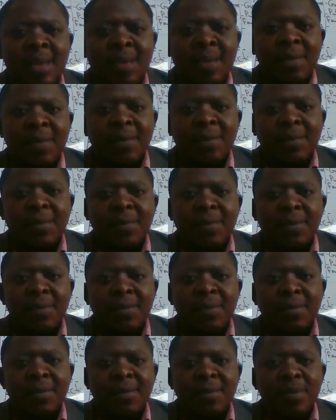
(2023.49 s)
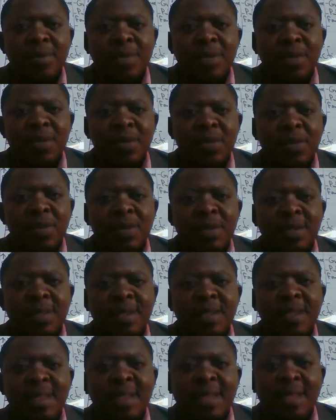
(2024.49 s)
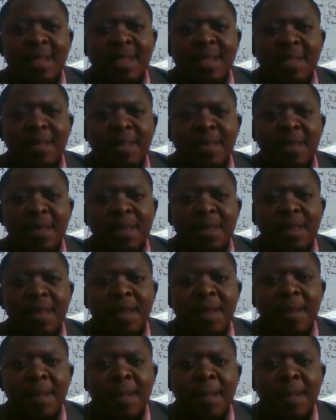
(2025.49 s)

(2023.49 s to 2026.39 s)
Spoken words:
Oh, when I use the word syntax, I mean